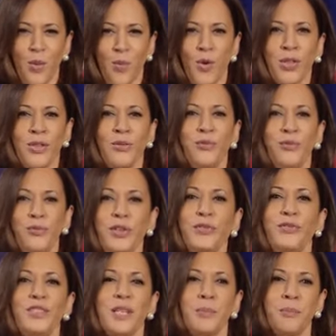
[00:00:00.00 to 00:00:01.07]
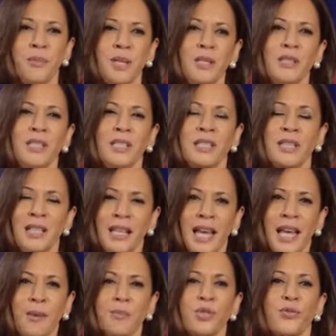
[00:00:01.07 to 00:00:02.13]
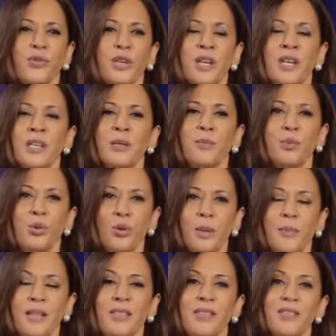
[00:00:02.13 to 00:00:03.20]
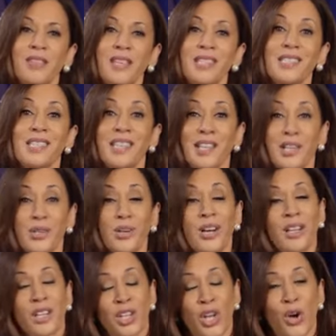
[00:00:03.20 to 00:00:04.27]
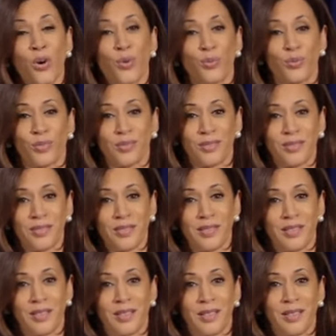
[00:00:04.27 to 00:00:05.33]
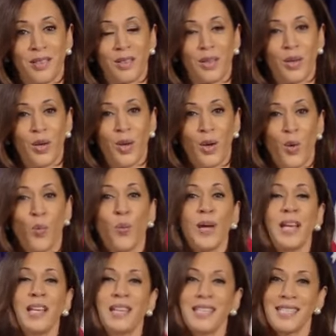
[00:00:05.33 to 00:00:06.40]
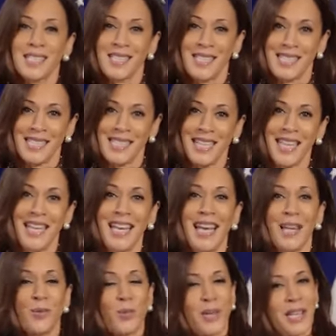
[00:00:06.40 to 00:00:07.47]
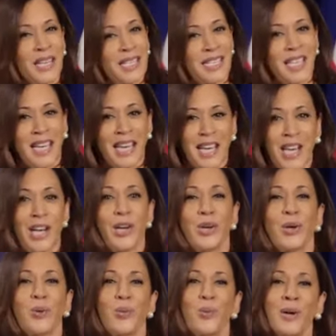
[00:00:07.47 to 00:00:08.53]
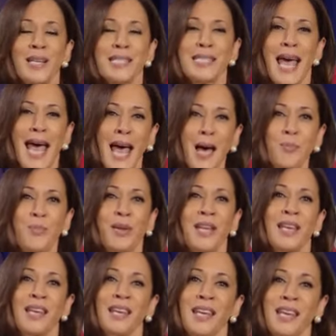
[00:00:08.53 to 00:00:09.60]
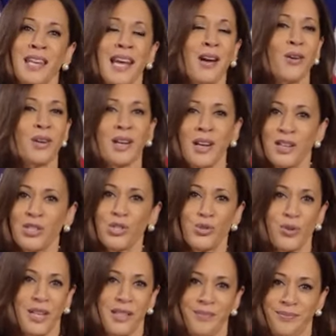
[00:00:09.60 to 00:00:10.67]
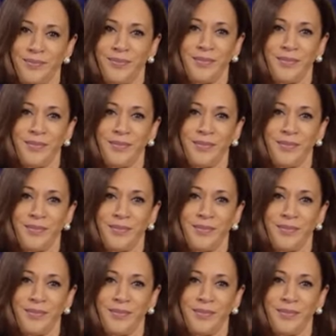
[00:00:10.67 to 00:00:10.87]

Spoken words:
more than 50 million claims for unemployment this year alone. We need to see and we need to hear what is happening in our country.